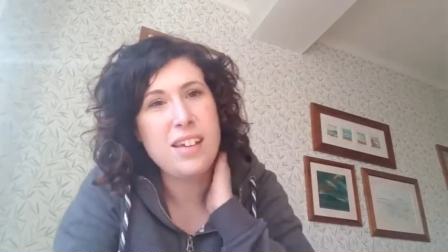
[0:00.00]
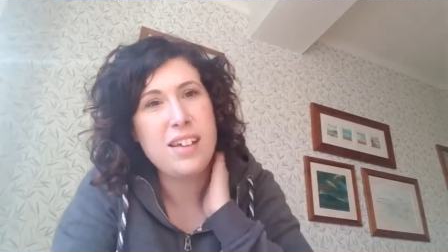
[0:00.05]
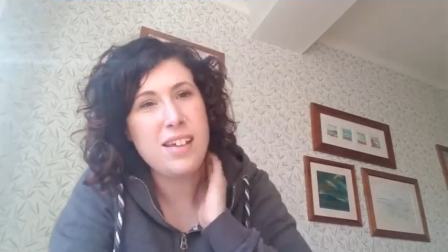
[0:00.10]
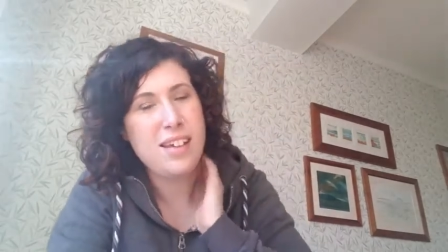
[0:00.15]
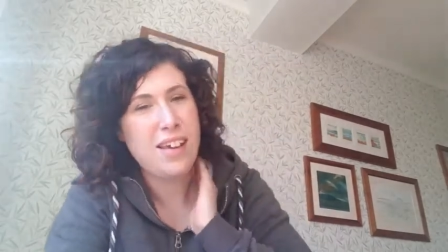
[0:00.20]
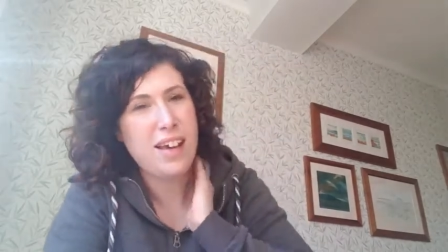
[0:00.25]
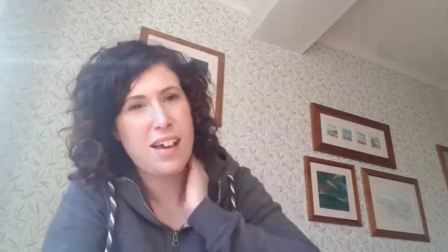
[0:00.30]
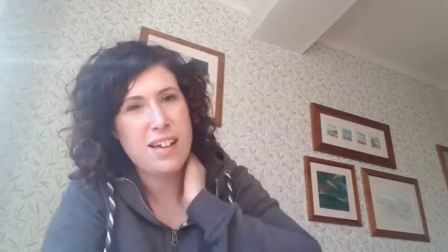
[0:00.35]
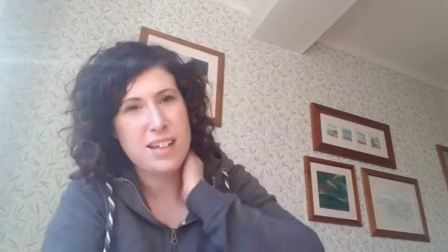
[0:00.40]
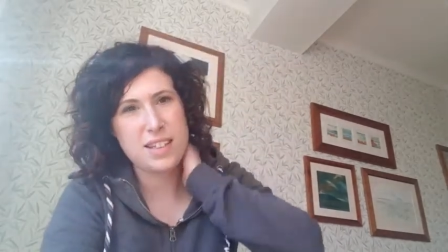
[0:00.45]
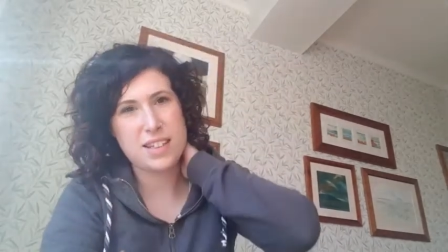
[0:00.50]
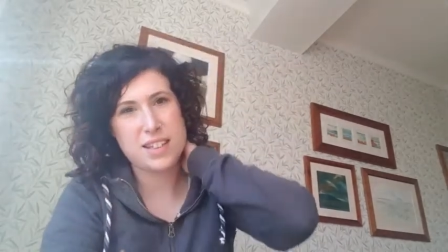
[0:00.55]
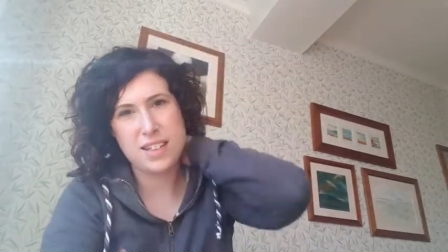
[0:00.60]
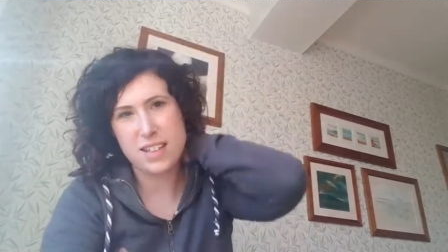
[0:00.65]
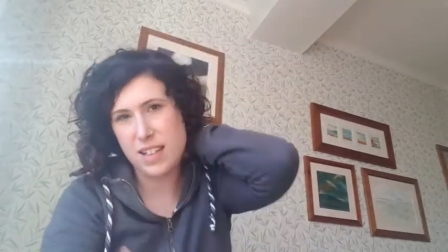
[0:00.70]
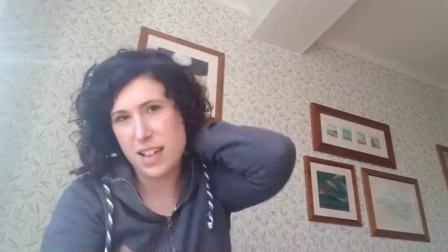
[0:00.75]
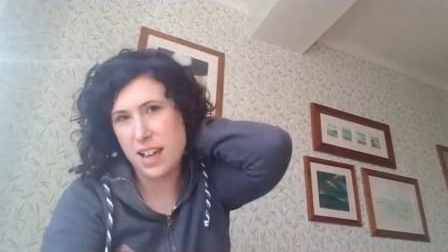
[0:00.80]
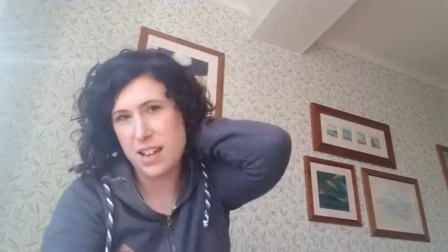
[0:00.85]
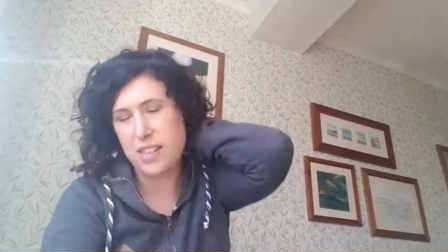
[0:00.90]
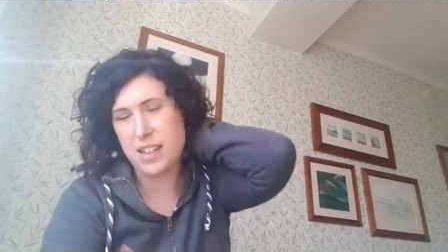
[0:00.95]
Yes.
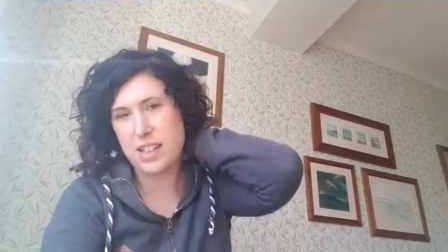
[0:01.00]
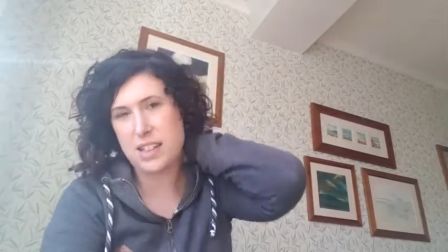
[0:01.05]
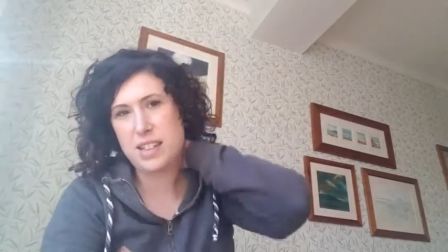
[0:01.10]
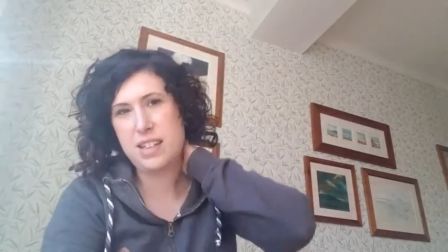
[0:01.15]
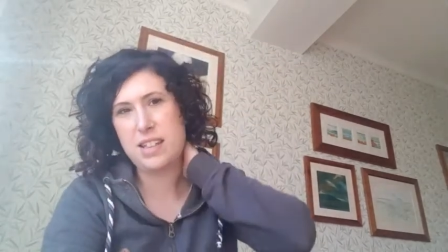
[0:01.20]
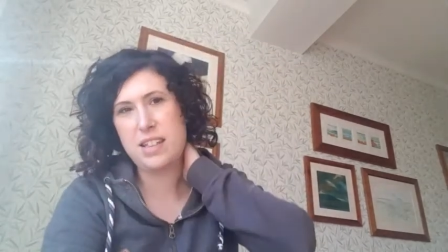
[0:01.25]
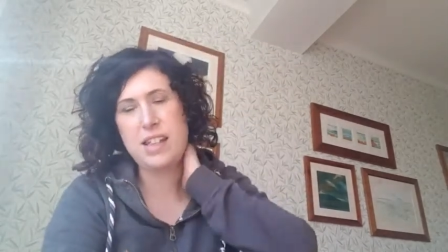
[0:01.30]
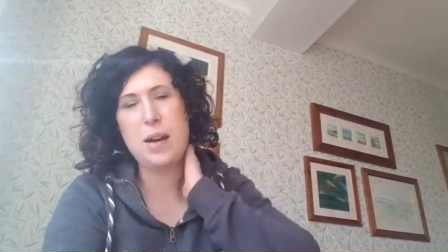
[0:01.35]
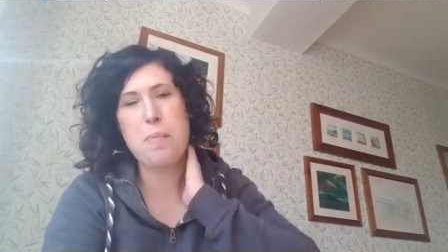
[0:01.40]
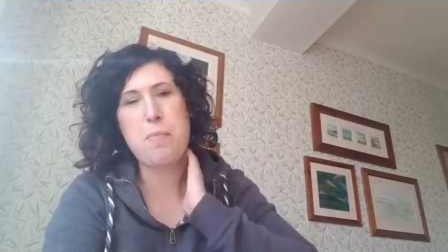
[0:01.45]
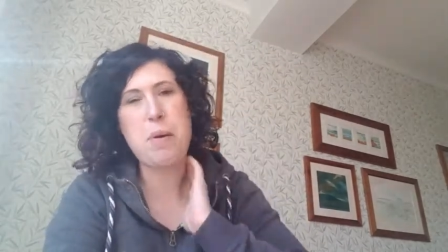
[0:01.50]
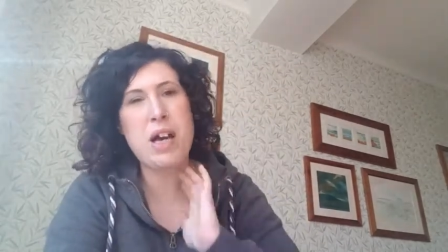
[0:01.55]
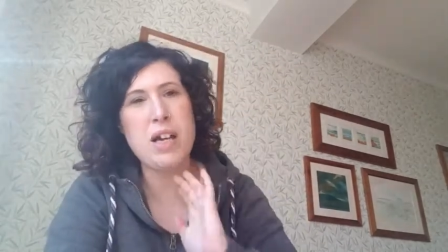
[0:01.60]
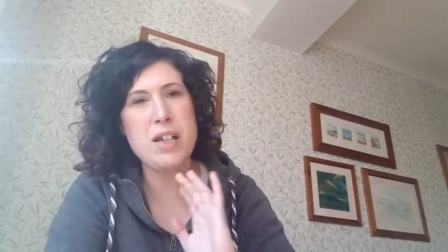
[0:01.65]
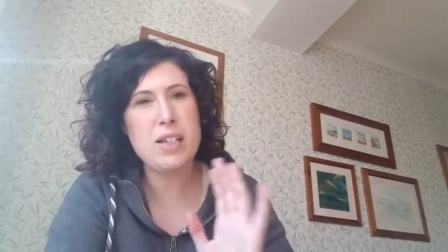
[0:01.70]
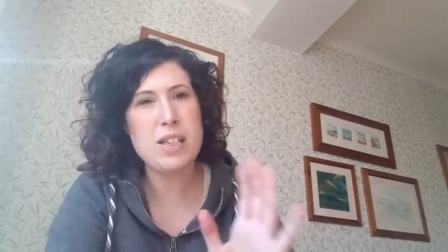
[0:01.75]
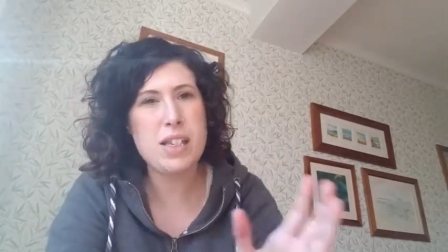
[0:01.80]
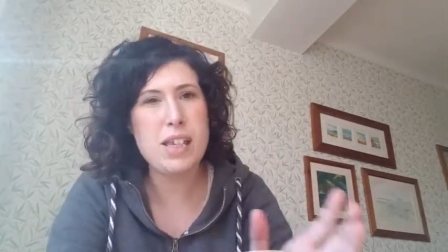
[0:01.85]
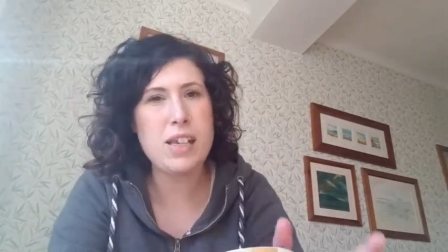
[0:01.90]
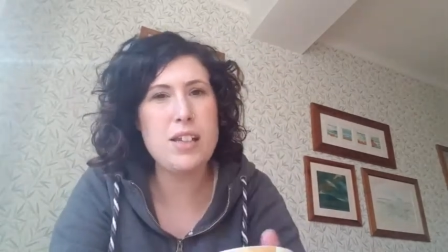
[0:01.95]
Yeah,
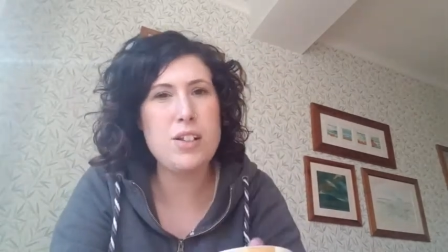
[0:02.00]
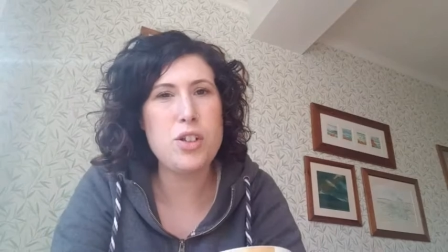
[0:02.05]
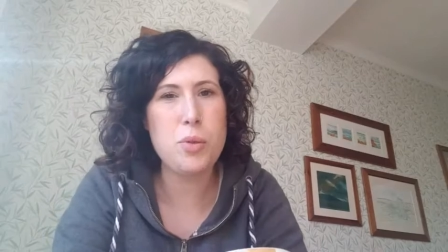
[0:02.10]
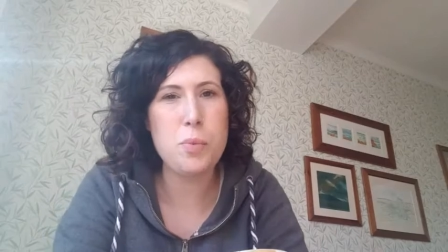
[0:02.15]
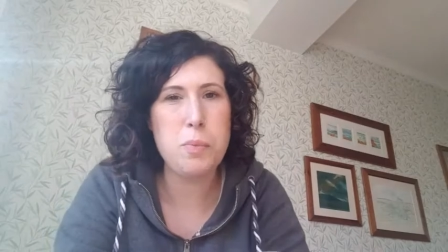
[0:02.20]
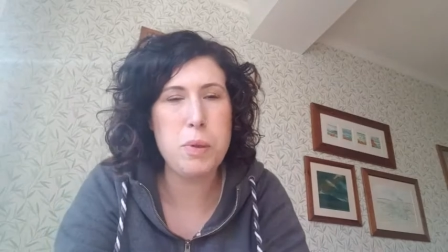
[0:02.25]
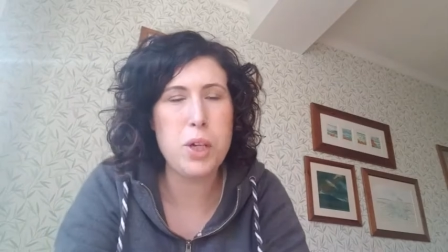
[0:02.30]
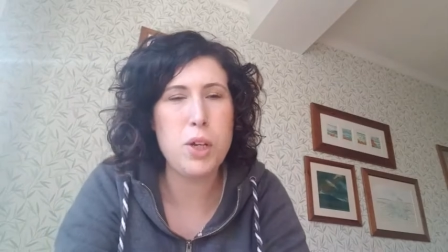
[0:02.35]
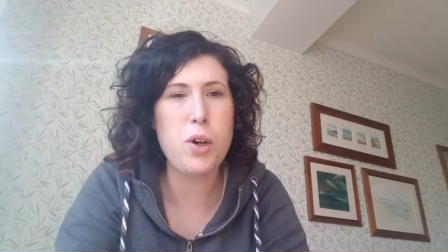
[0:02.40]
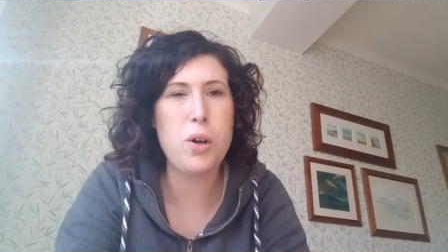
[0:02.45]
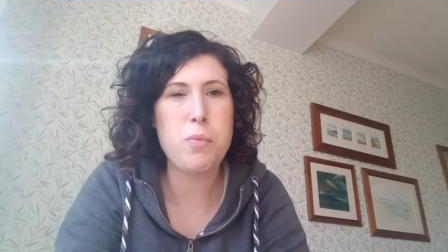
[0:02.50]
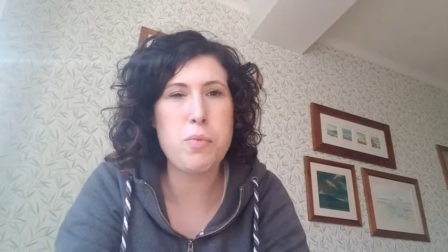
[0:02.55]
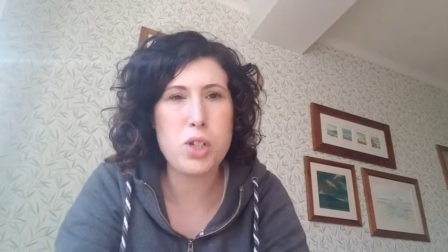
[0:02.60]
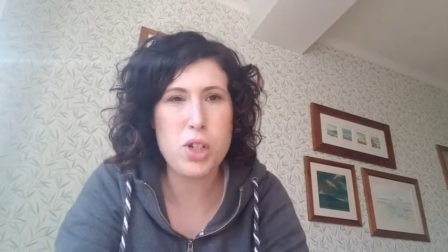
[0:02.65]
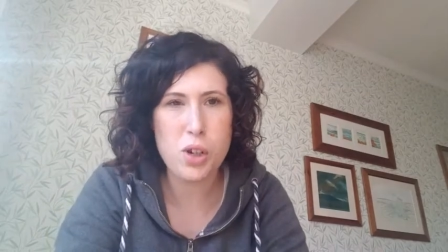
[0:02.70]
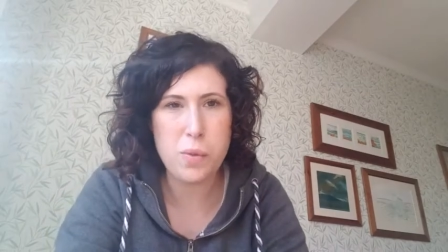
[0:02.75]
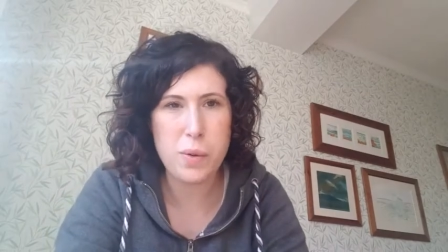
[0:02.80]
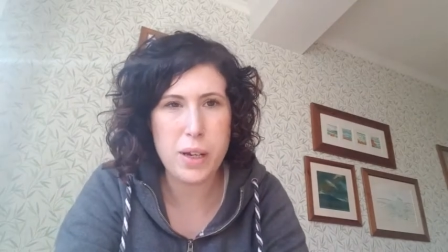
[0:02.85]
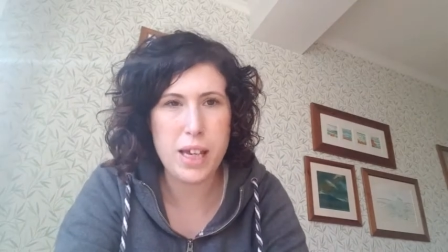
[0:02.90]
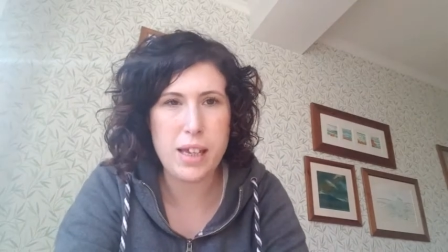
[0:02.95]
biting, jumping up,
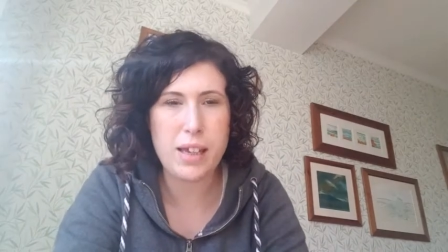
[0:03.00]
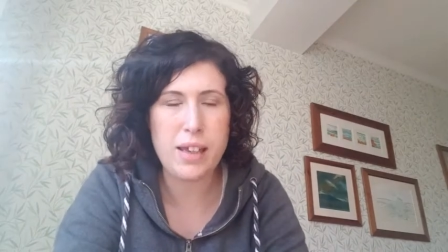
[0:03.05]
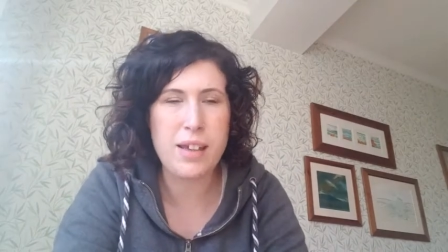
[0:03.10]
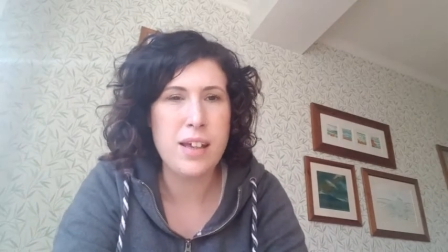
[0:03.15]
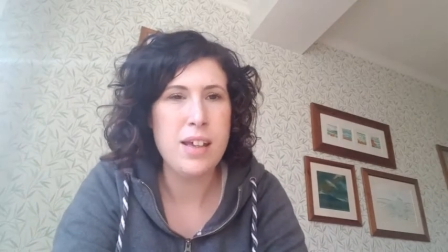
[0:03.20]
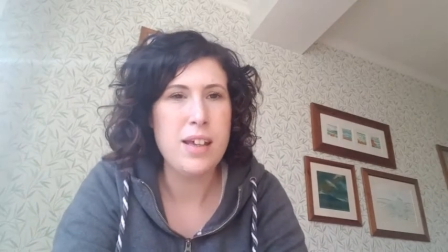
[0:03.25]
chewing,